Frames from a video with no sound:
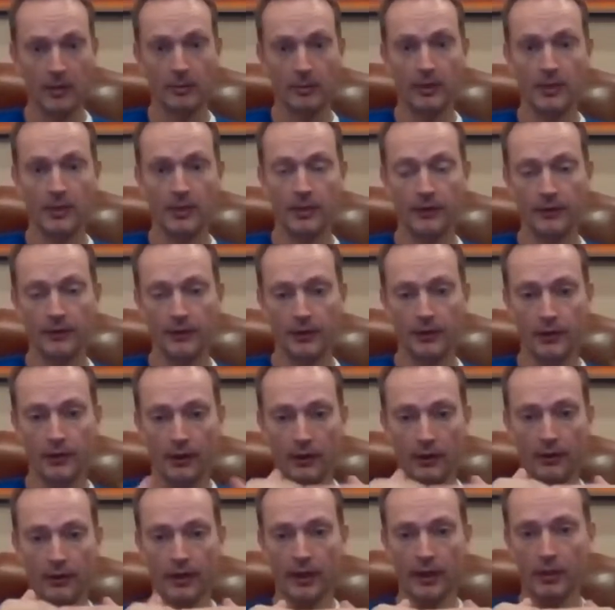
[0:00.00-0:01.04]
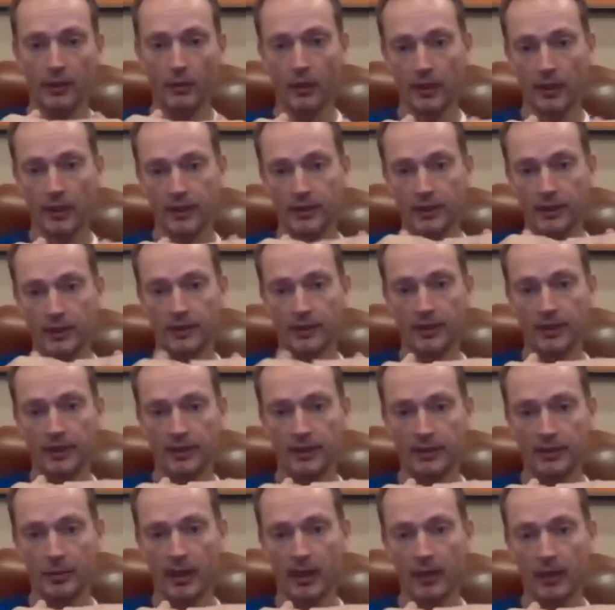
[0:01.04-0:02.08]
Because you, you think of what it's doing to the
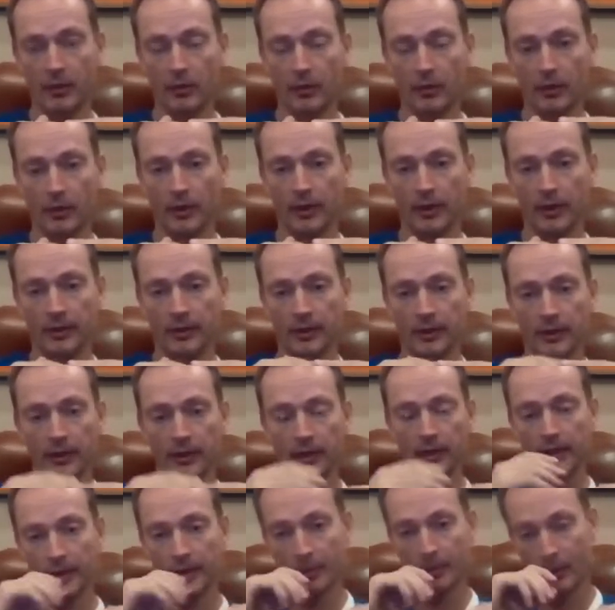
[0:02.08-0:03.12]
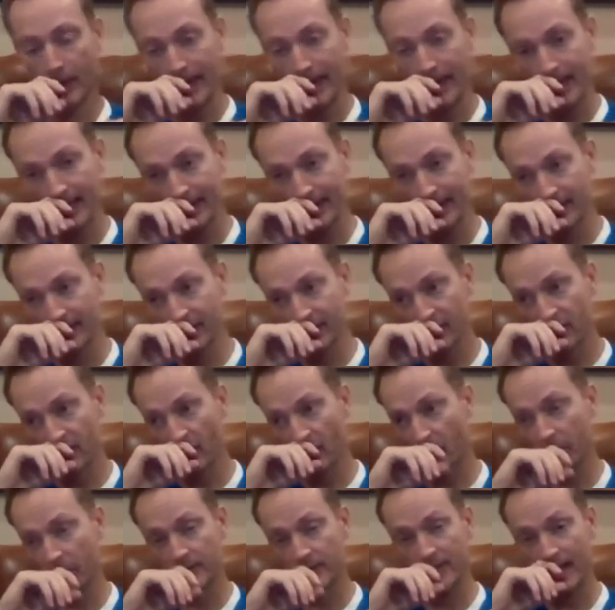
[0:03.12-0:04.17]
spinal cord and the, and the brain
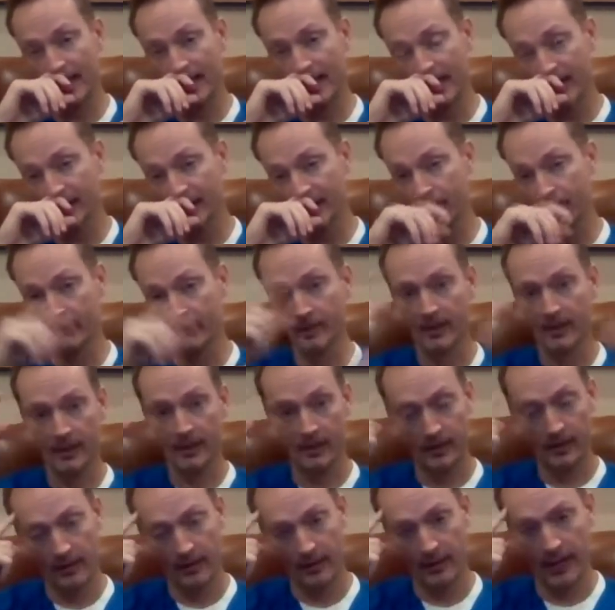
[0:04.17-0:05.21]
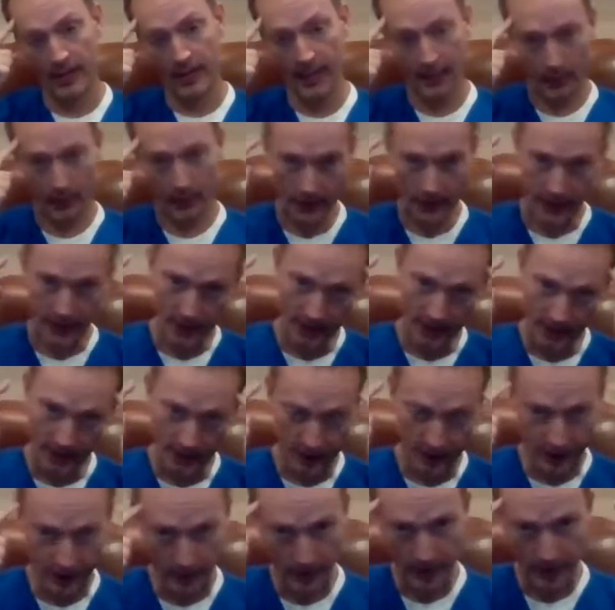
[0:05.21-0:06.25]
over time, that creates an
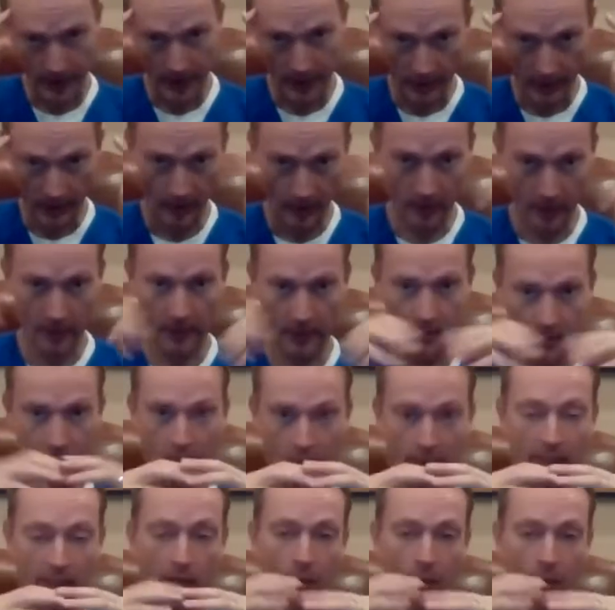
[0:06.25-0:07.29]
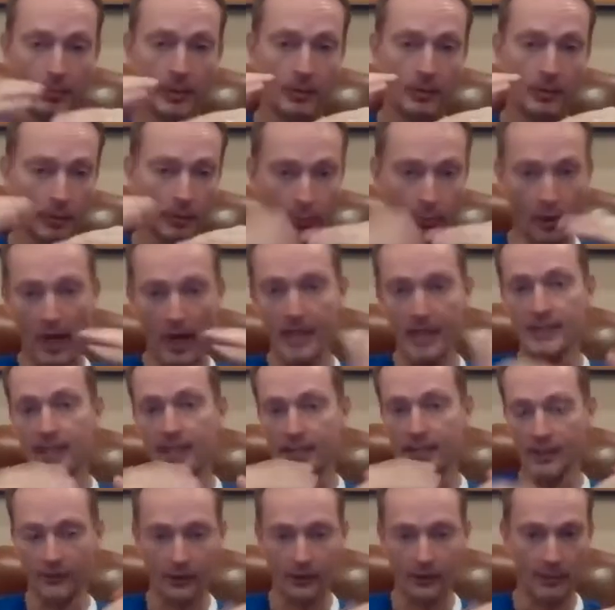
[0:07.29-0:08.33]
issue here with how people
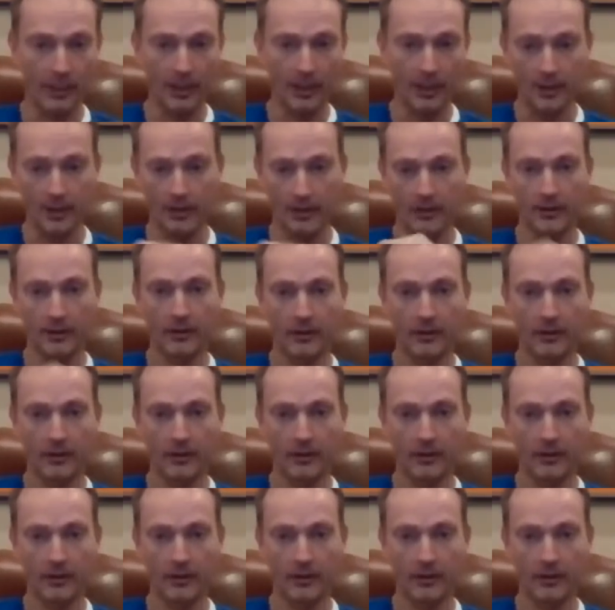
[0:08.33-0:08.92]
process information.